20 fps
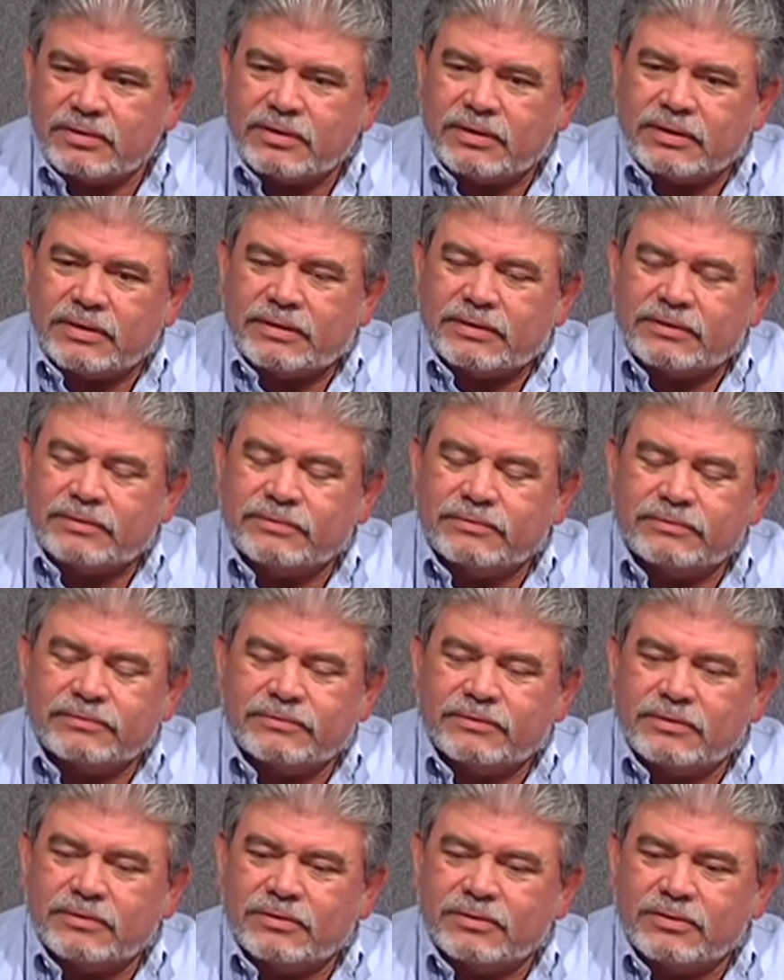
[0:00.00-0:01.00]

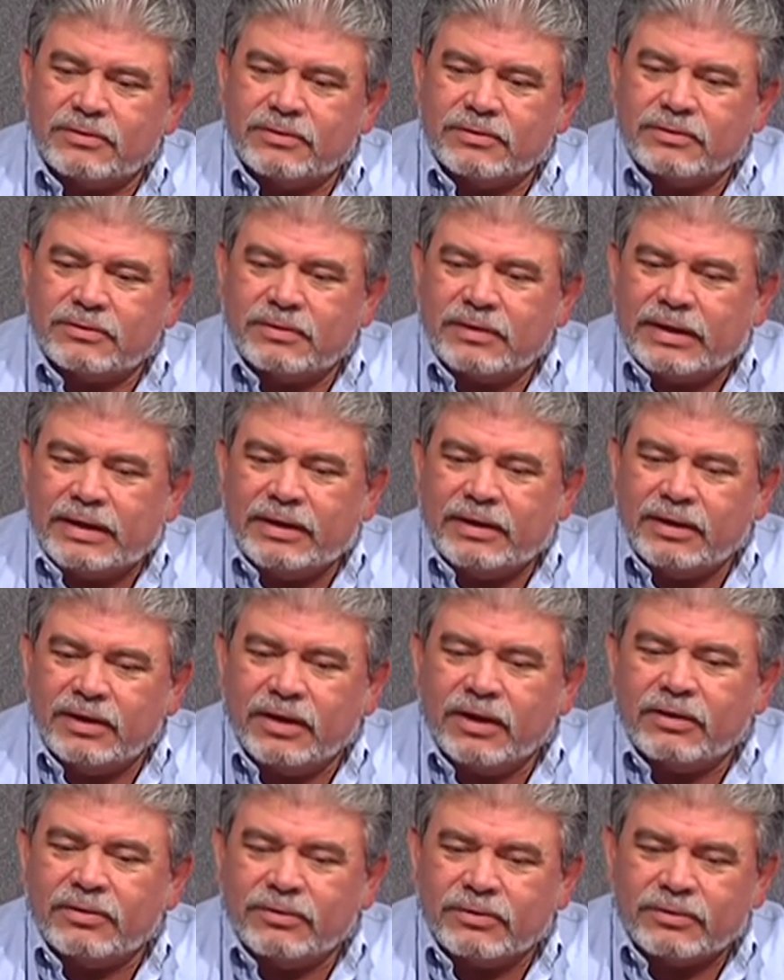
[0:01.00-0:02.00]
Um, the any
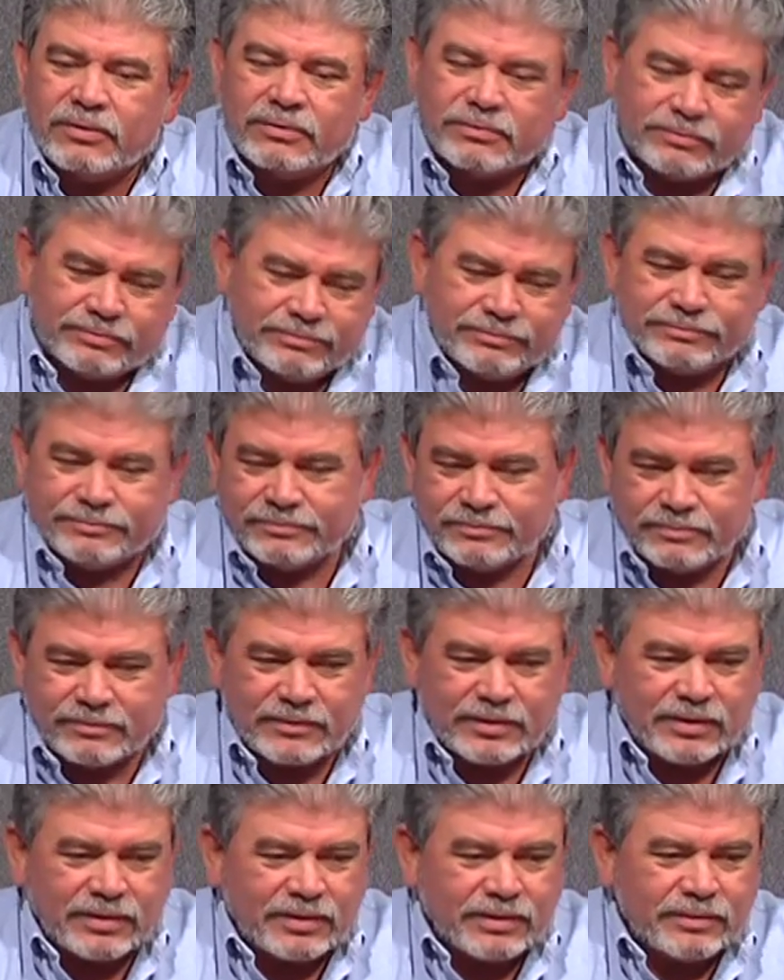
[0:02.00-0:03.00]
other,
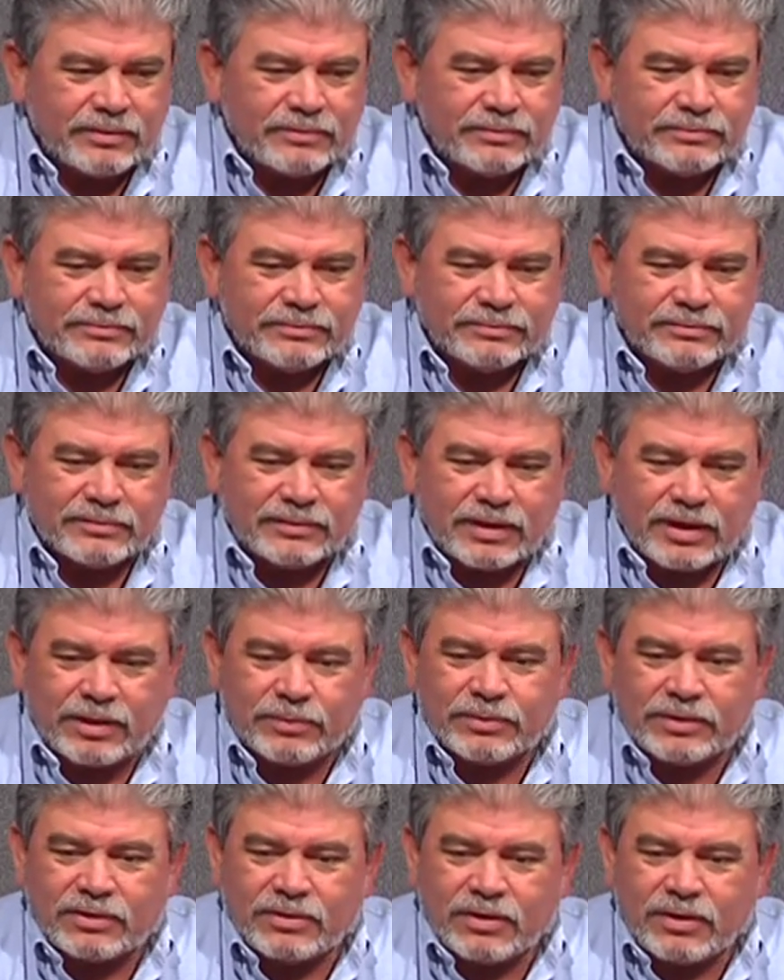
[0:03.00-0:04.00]
um,
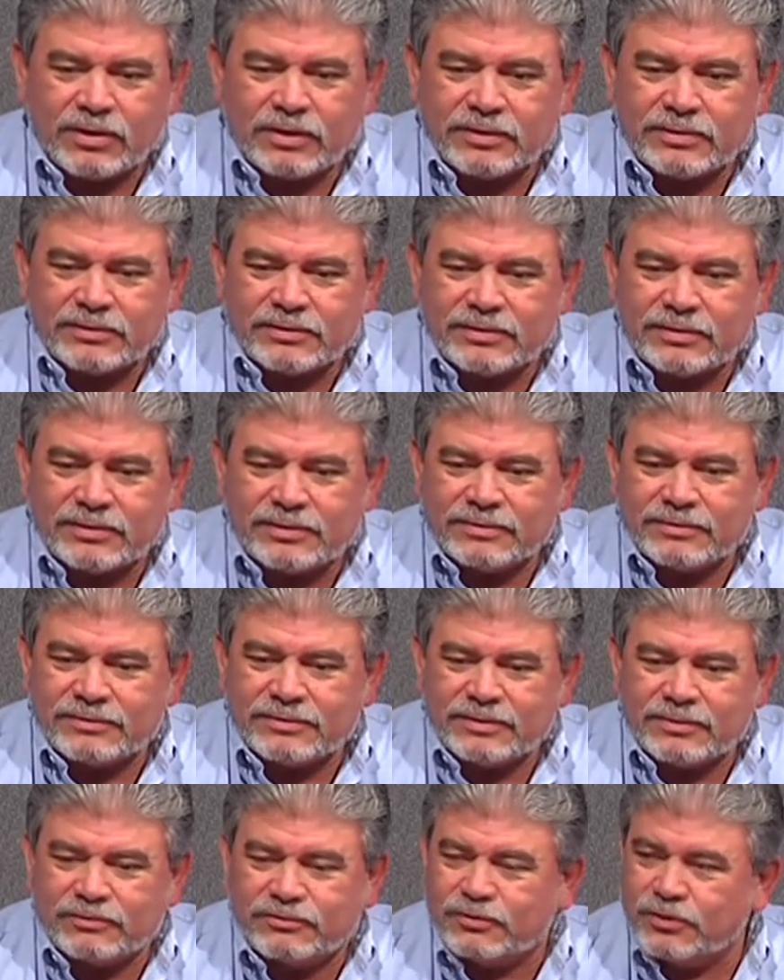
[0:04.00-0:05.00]
I'm going to call it
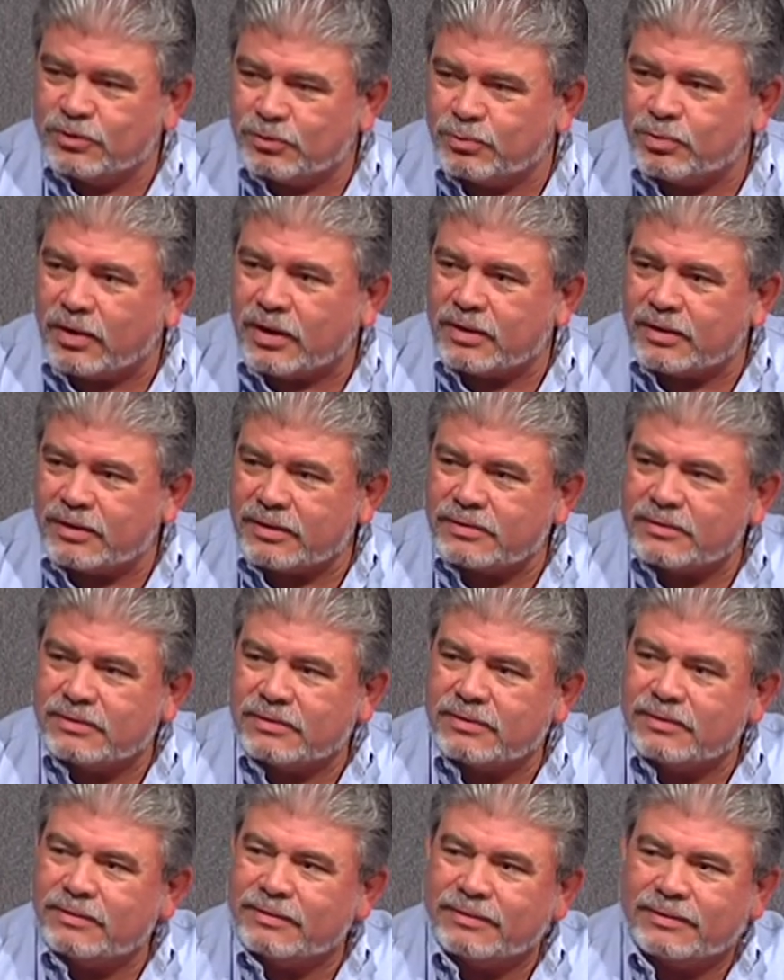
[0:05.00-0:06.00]
uh, a food product
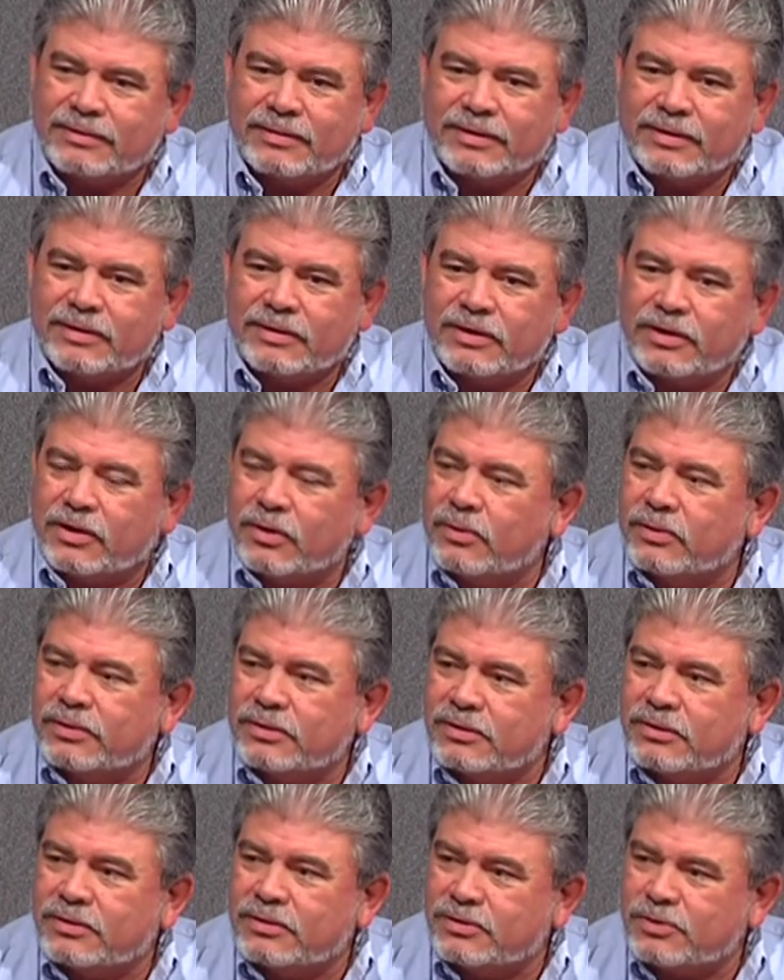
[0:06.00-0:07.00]
that can go
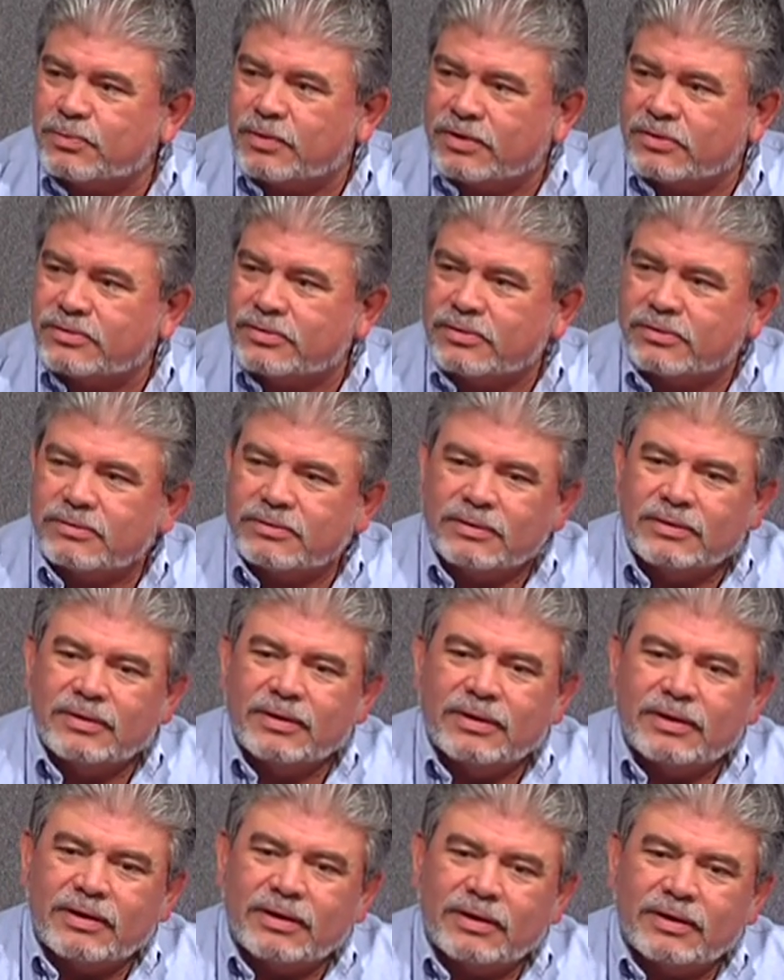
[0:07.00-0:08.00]
under disposal
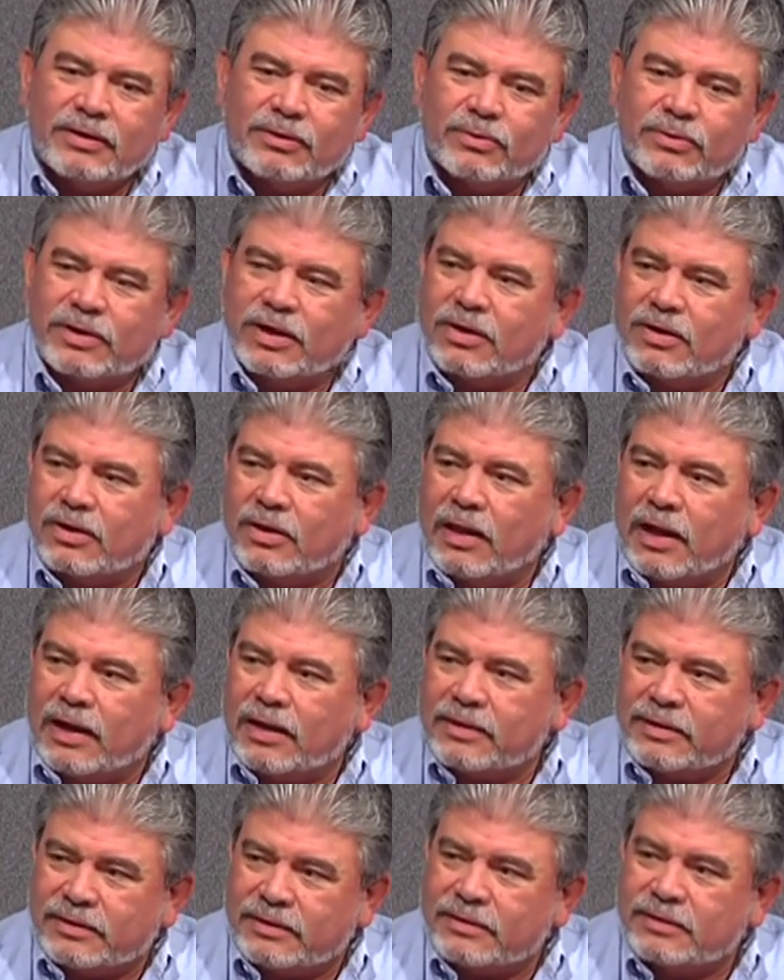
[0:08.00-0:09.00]
uh, without
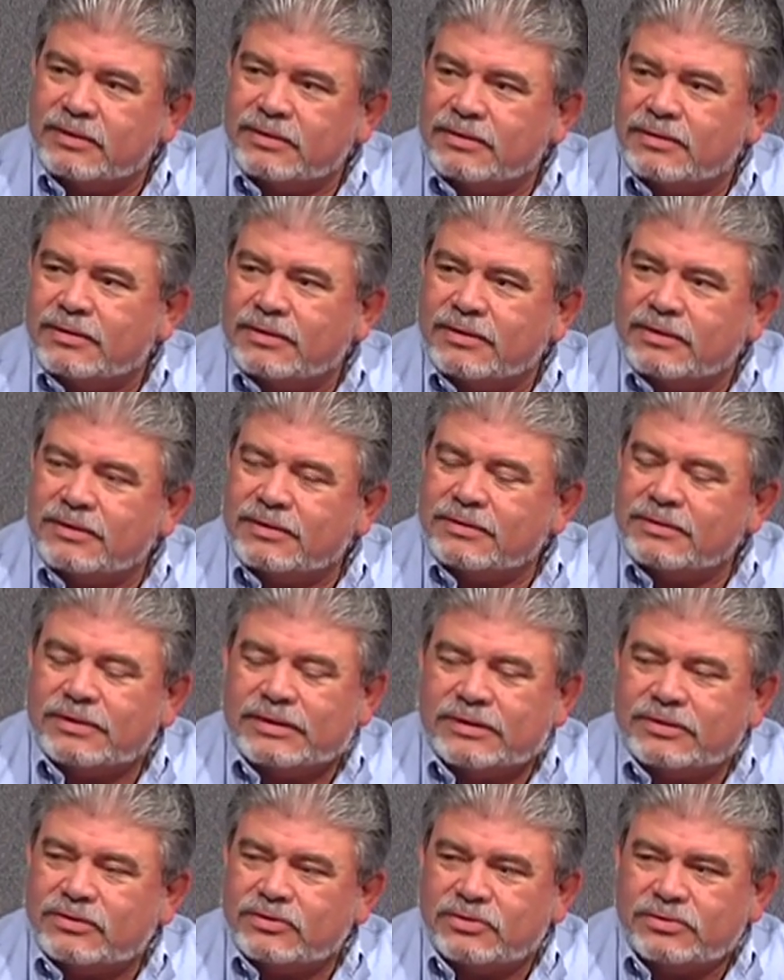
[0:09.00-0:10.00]
clogging it uh,
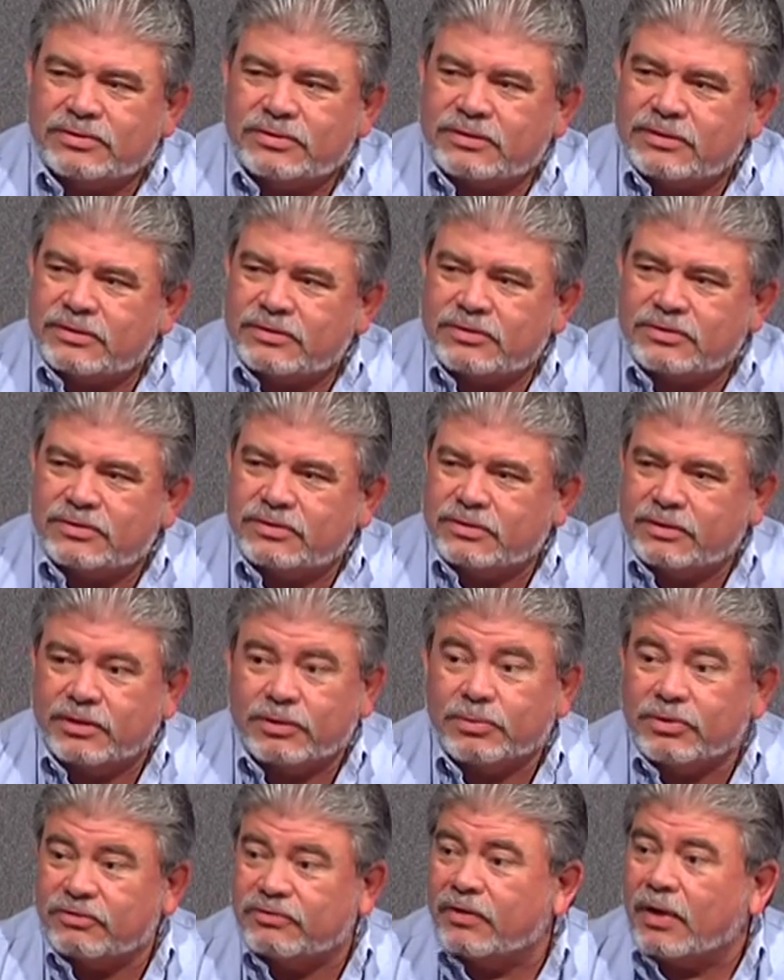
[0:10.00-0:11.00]
is is going
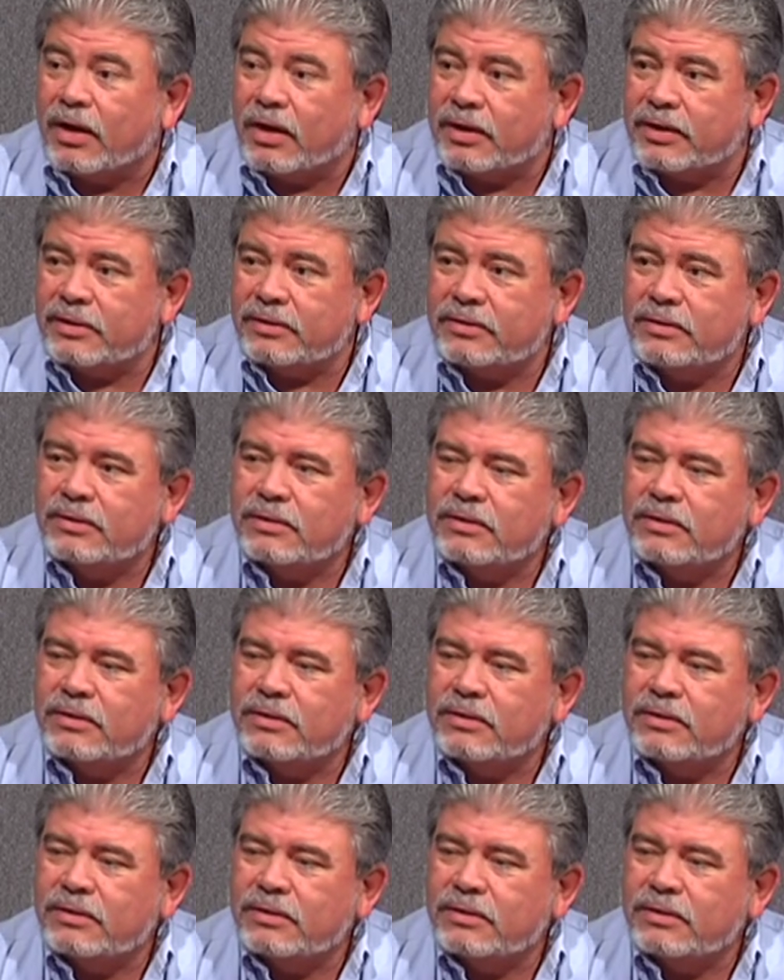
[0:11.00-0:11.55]
to be fine.